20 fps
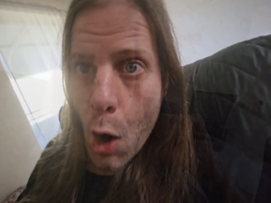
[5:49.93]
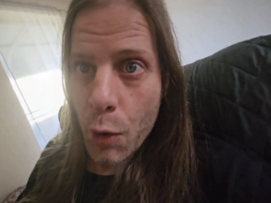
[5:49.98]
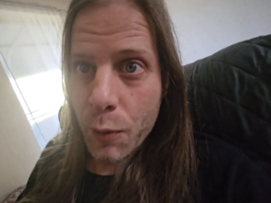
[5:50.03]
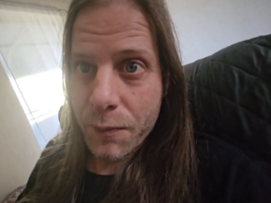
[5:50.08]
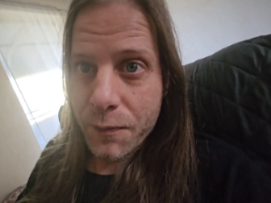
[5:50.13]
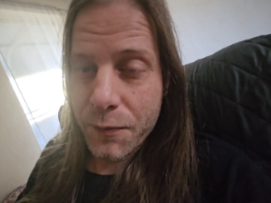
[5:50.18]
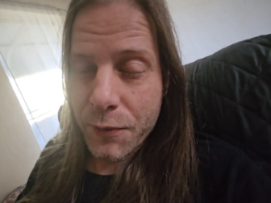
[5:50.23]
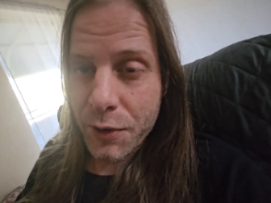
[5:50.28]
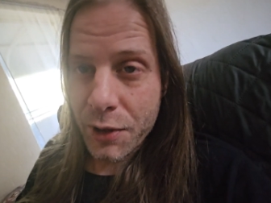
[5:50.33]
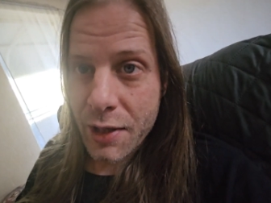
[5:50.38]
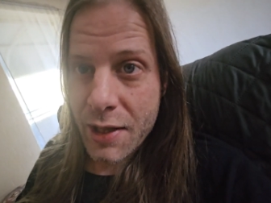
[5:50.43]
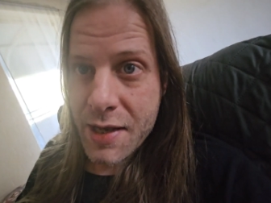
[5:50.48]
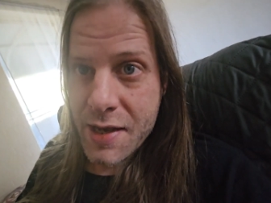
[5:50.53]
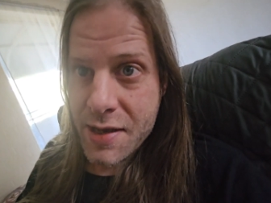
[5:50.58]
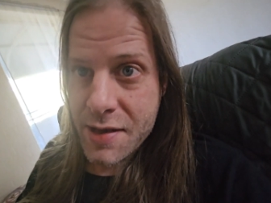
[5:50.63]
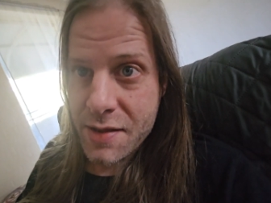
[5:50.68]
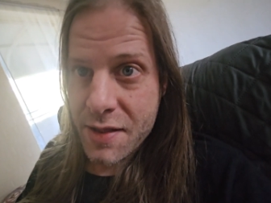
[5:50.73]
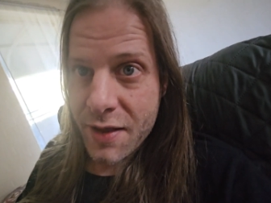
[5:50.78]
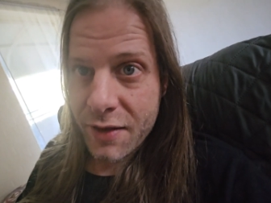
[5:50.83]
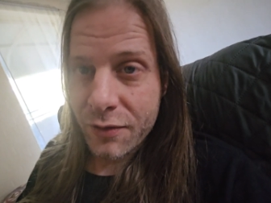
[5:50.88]

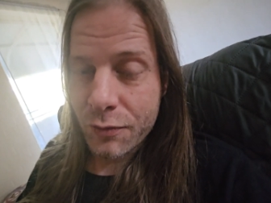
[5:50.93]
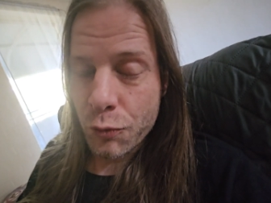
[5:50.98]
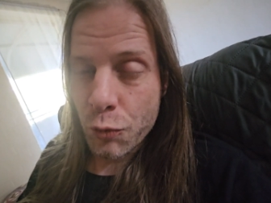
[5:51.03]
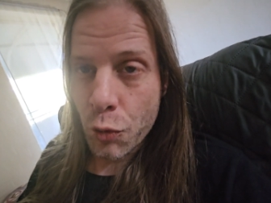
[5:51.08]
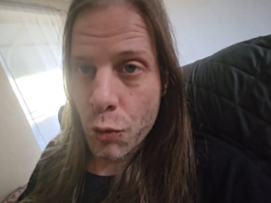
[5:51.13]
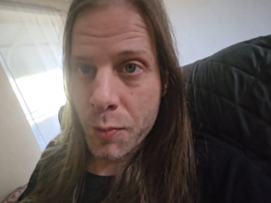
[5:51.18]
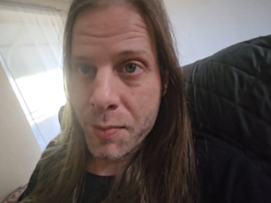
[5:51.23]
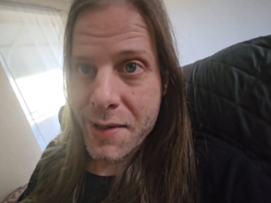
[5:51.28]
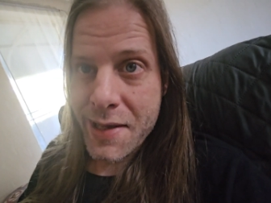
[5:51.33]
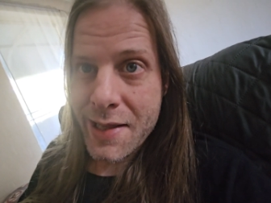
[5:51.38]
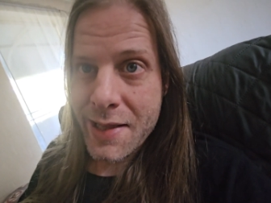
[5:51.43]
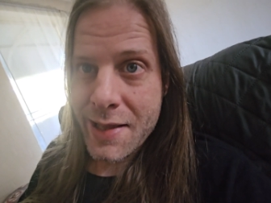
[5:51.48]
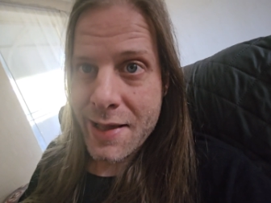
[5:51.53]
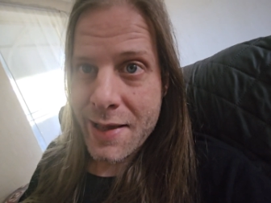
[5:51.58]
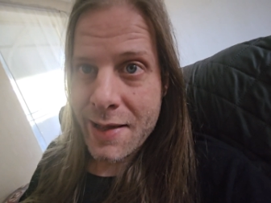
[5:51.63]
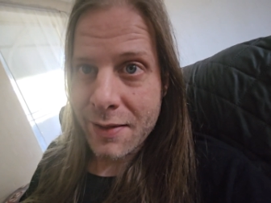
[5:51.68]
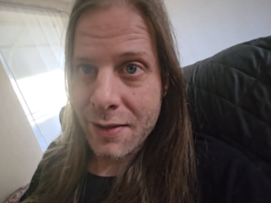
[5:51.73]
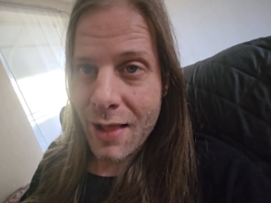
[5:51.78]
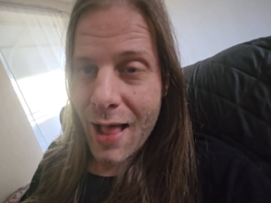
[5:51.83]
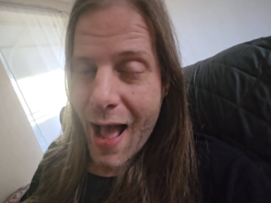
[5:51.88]
Hopefully, this will be
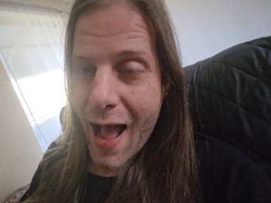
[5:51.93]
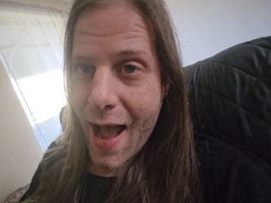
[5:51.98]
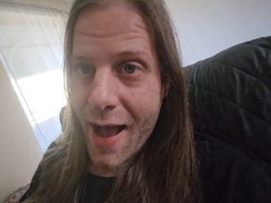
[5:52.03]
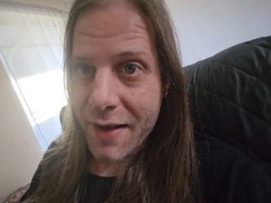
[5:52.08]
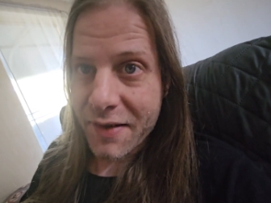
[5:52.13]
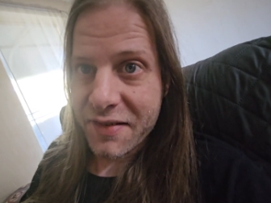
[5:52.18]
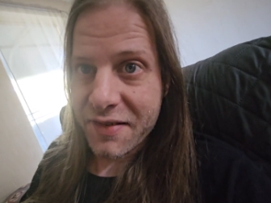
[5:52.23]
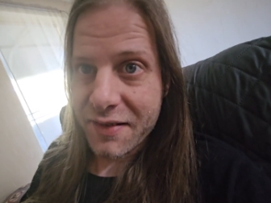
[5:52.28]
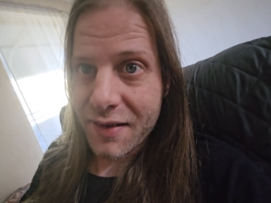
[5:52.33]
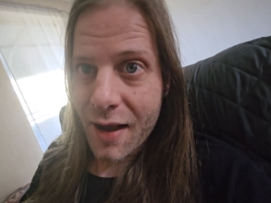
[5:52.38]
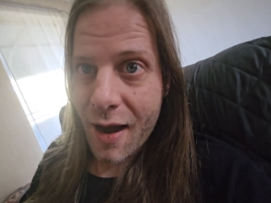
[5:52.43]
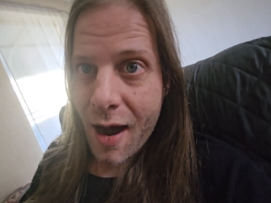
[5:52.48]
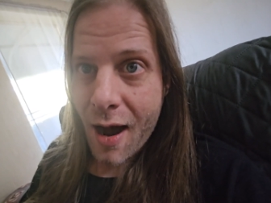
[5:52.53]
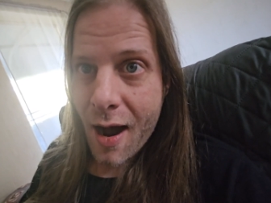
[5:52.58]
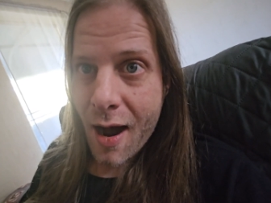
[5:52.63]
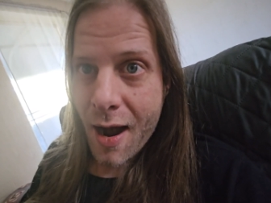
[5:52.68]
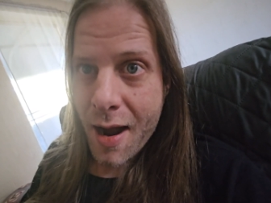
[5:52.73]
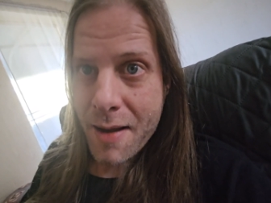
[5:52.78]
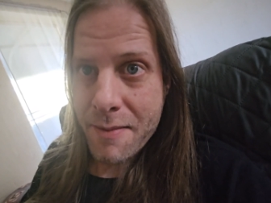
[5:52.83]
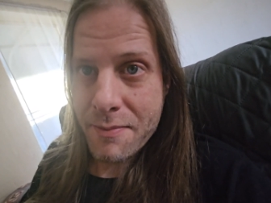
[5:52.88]
the last
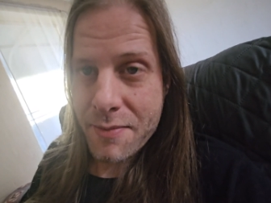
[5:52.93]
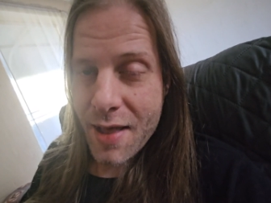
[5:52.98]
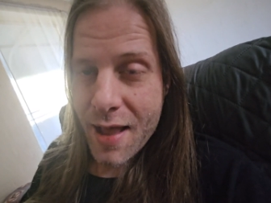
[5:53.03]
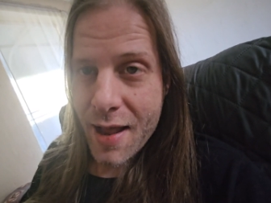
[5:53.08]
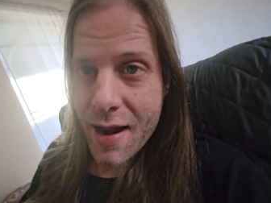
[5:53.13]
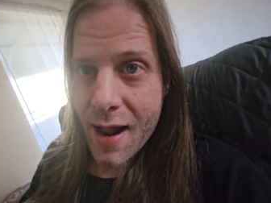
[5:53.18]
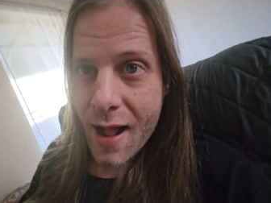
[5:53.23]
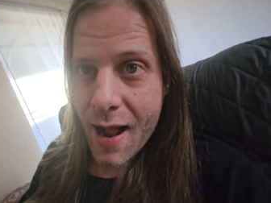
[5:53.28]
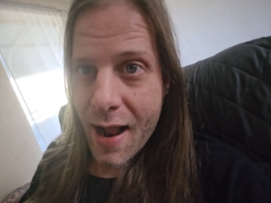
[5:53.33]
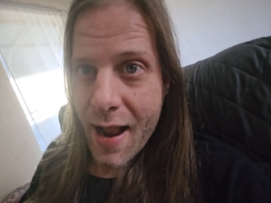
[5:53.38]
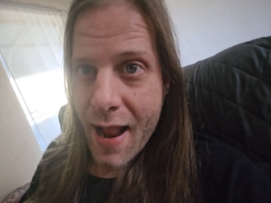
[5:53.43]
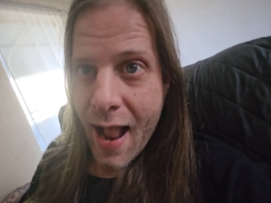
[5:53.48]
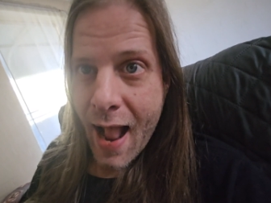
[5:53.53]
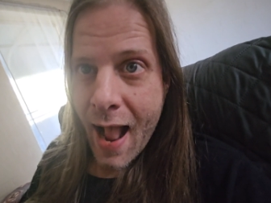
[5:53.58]
time that I